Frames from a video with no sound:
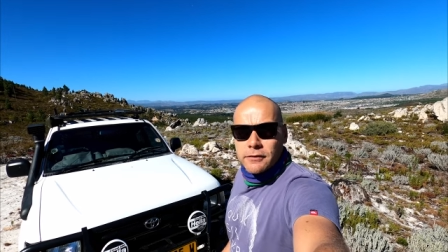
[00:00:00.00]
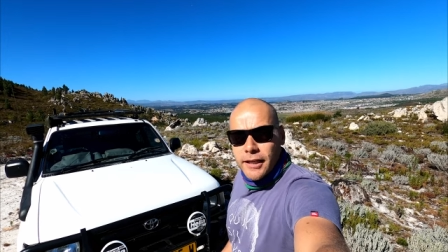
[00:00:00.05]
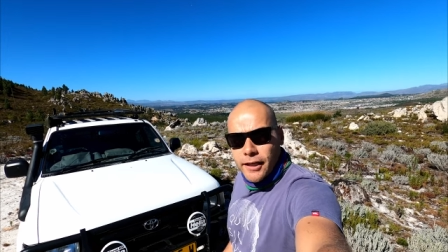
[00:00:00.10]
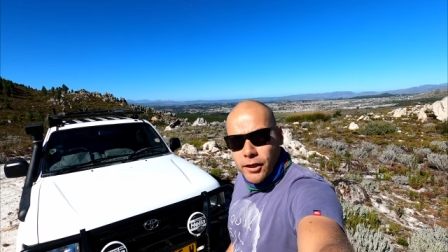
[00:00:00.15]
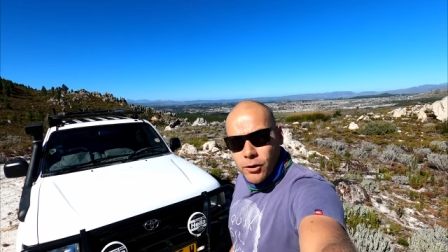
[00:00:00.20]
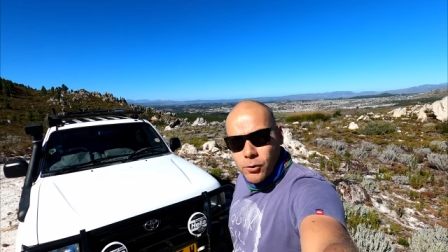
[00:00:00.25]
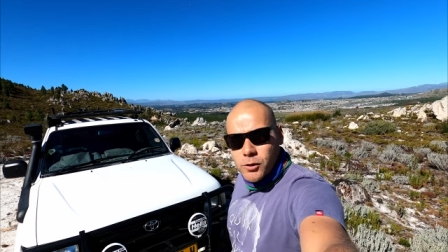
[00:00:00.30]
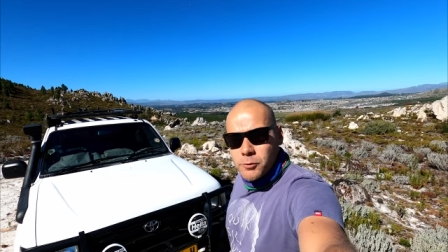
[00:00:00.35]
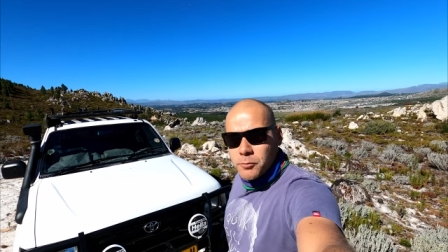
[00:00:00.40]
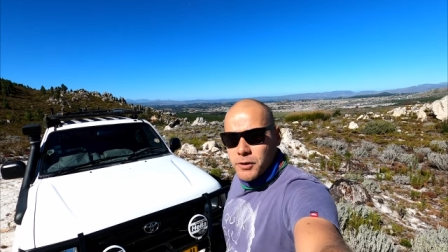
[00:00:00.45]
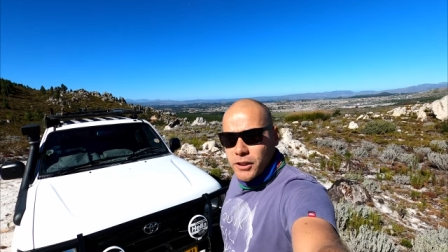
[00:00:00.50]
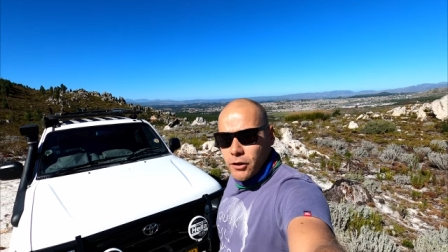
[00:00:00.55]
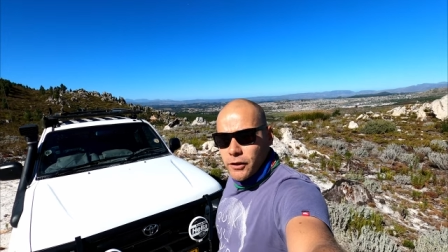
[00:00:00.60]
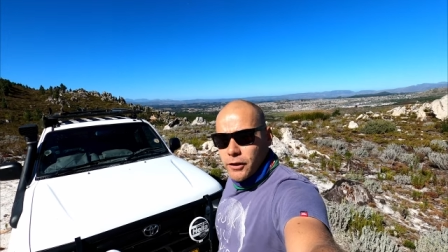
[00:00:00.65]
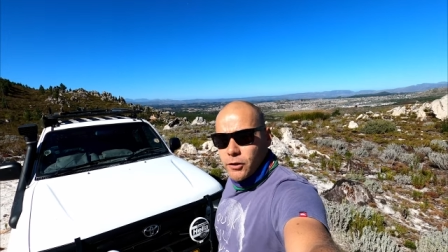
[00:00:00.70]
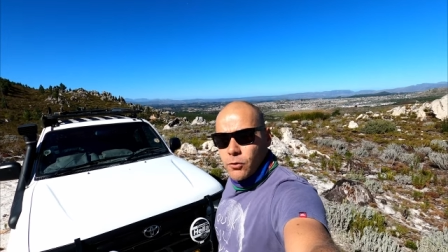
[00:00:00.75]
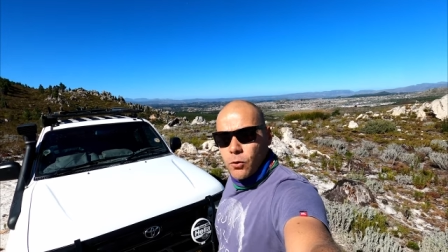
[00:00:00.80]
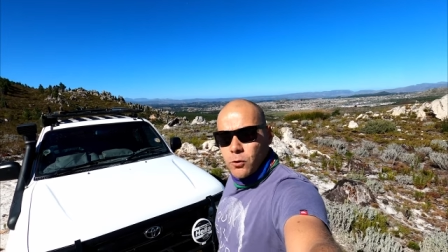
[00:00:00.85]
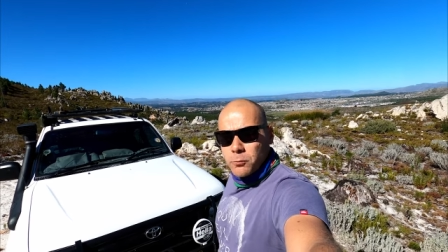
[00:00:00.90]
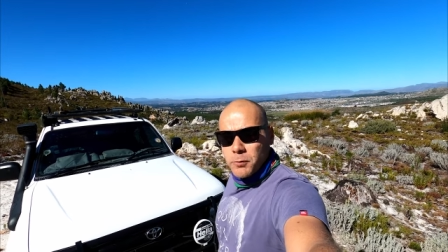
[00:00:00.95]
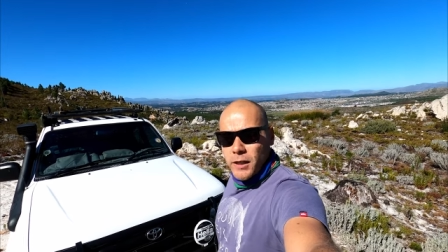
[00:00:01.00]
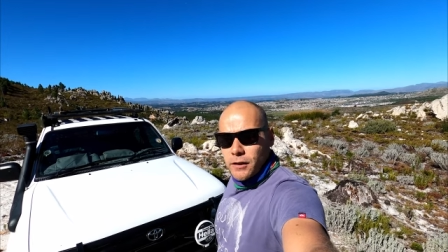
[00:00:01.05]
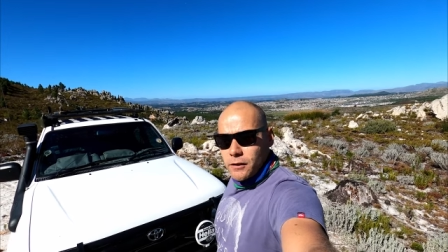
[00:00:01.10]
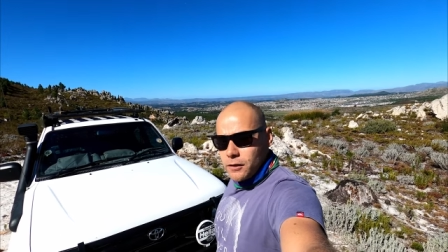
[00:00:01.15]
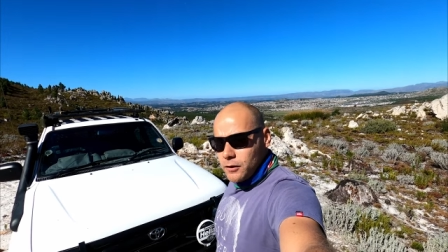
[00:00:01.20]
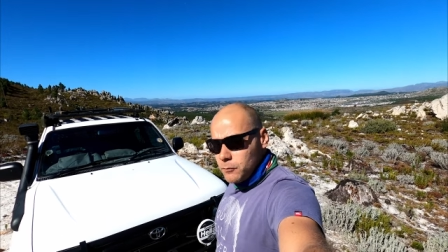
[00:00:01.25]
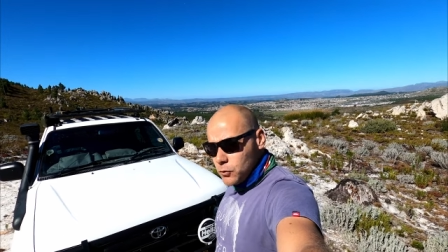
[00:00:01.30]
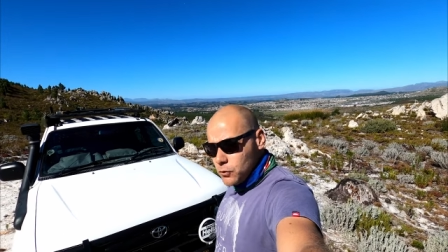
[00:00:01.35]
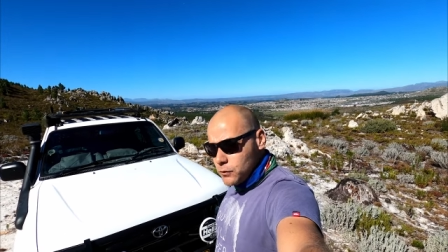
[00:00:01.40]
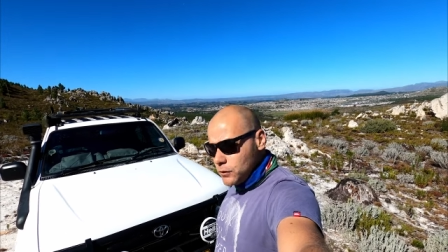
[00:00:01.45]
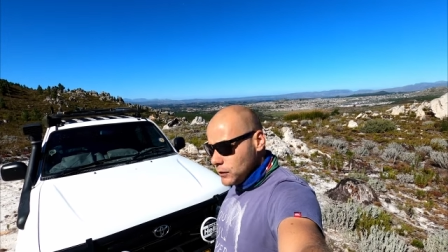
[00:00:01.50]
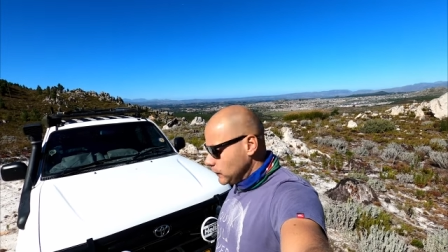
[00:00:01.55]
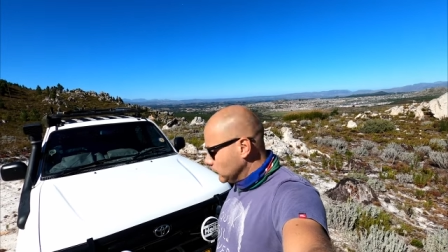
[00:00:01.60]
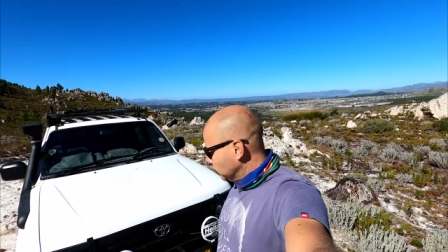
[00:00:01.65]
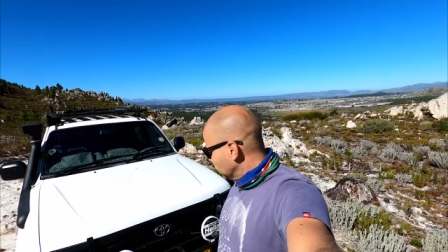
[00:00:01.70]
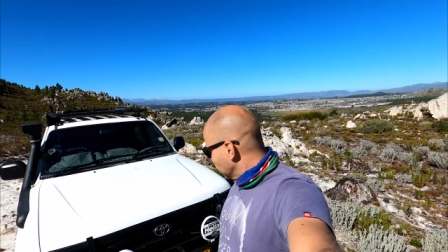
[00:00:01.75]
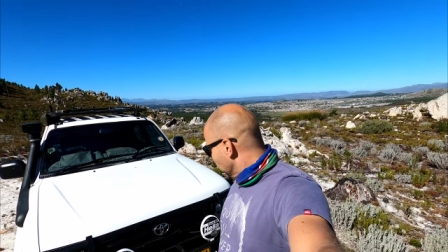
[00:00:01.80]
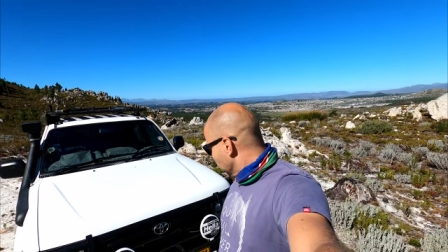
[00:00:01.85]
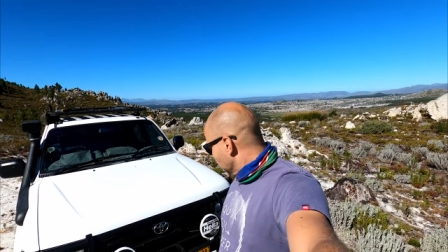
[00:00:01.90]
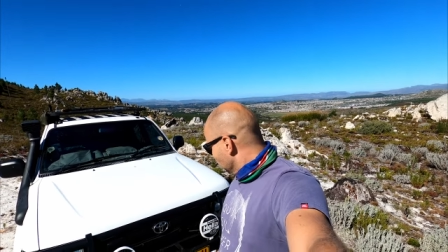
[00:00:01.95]
that I will be going old man emu,
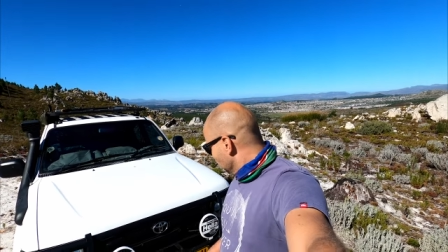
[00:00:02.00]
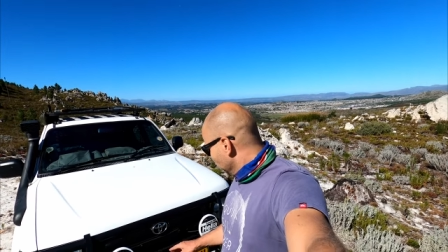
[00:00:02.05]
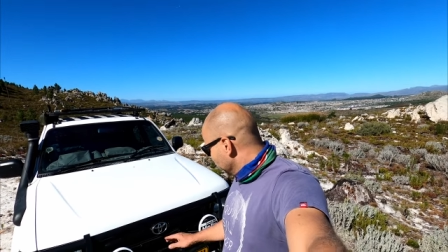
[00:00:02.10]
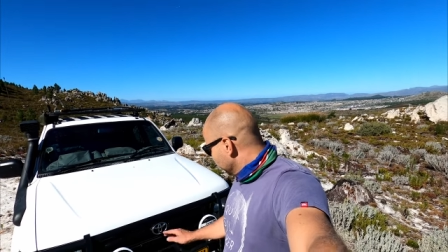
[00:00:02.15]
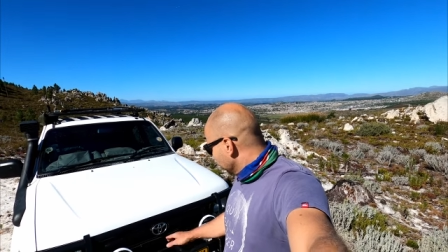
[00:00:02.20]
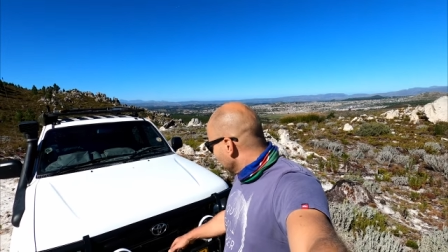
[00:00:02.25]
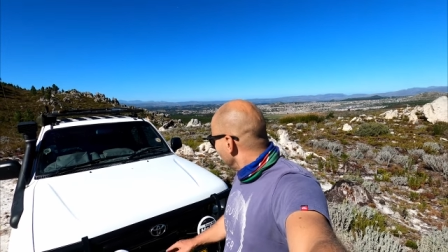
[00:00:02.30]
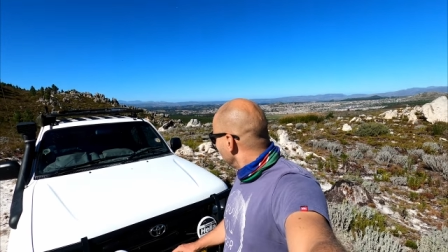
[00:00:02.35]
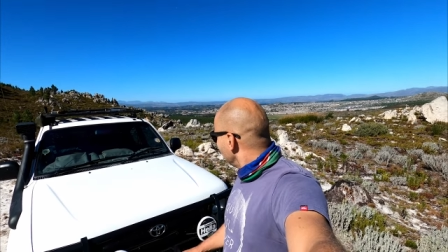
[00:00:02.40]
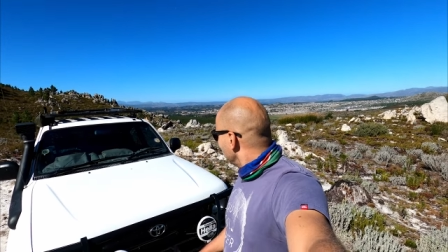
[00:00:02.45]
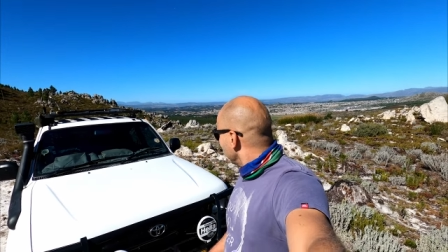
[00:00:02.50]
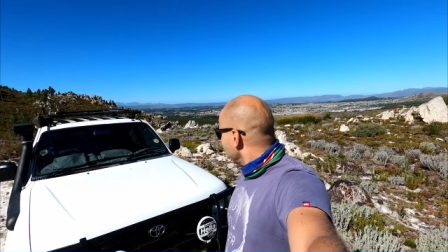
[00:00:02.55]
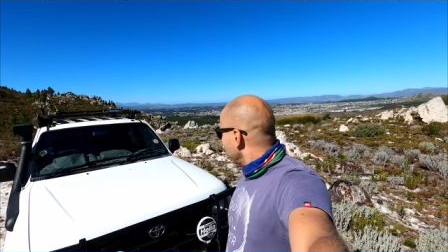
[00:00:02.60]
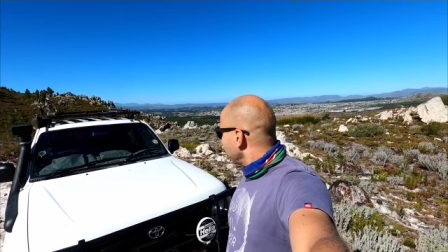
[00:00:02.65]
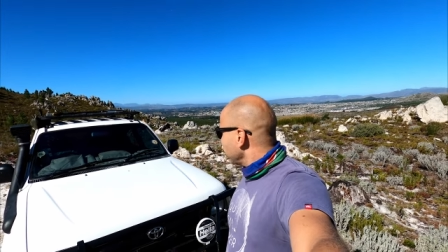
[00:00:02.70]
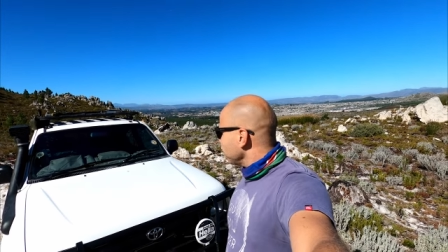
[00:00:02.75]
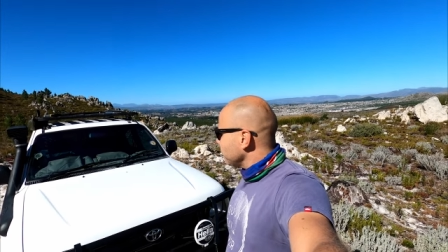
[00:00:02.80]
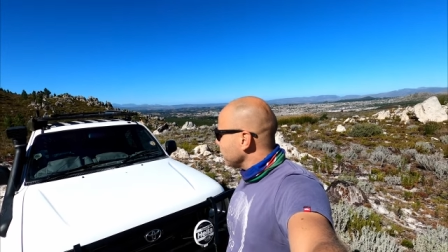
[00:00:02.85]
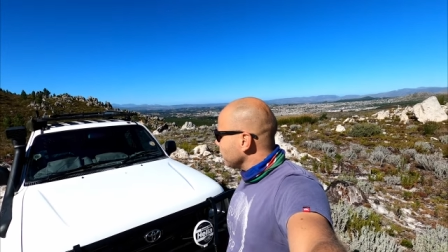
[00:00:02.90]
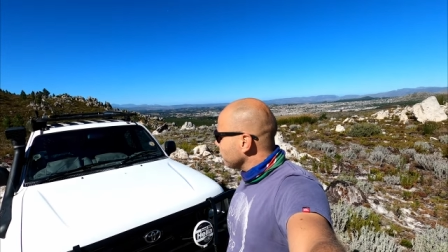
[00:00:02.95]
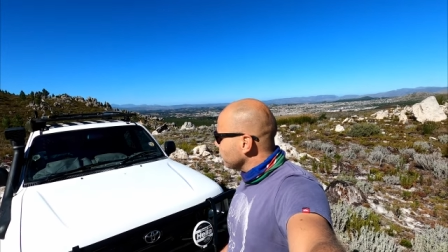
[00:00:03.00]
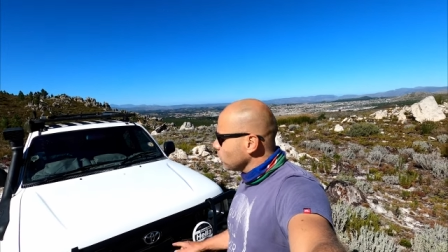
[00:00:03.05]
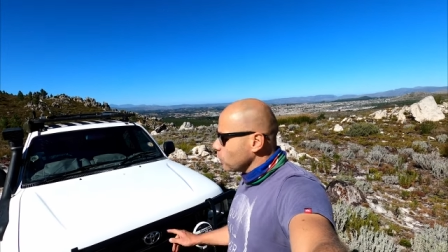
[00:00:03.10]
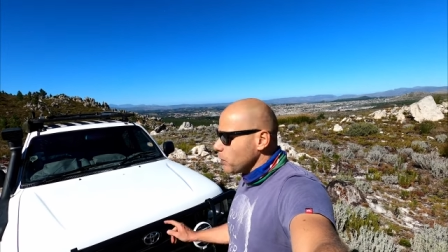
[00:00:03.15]
but that will be right at the end.